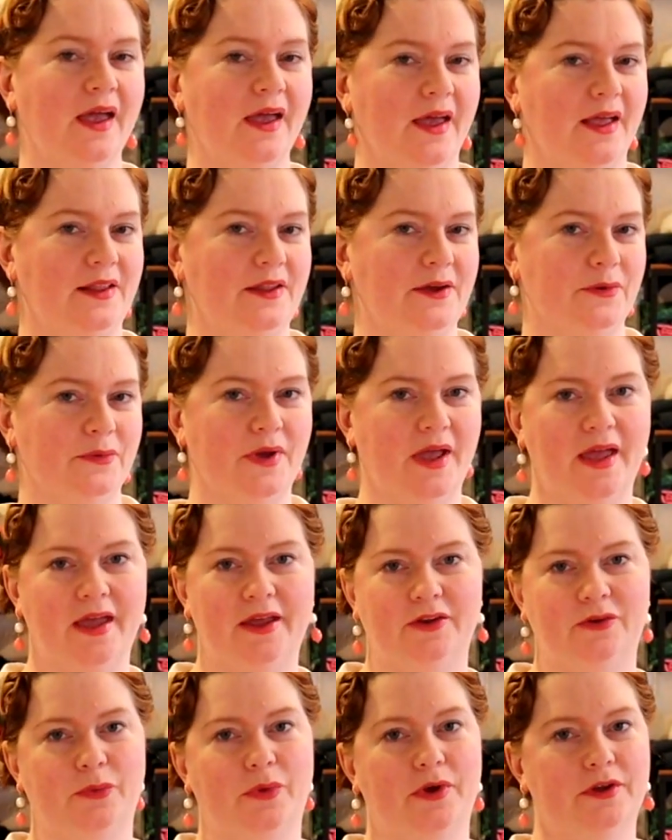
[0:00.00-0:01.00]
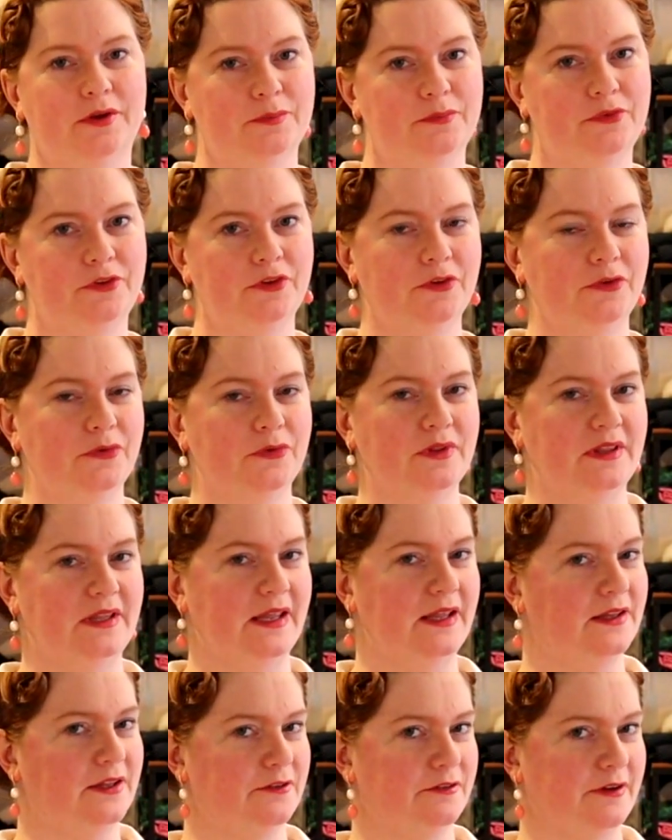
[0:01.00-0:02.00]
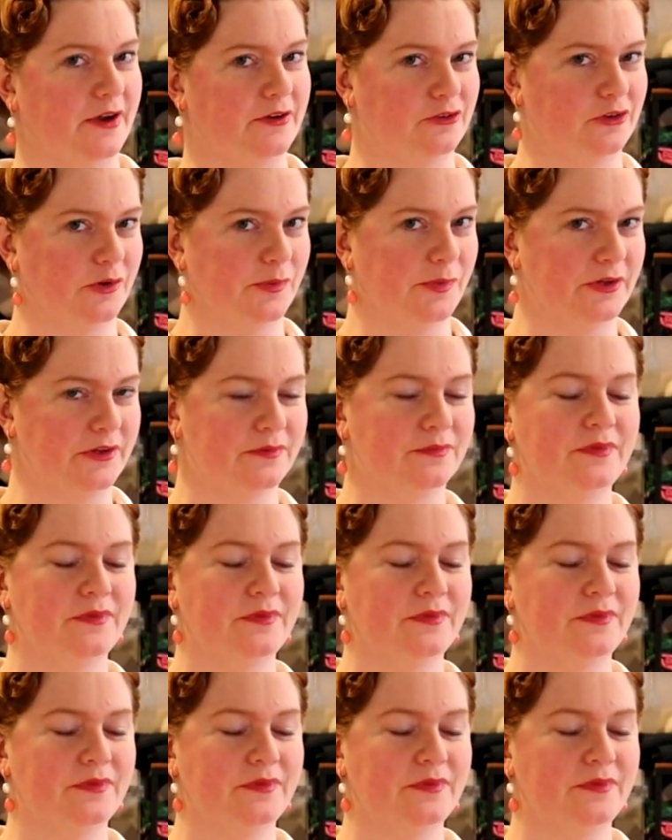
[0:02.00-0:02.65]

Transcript: Hello, and welcome to Lately Fashionable.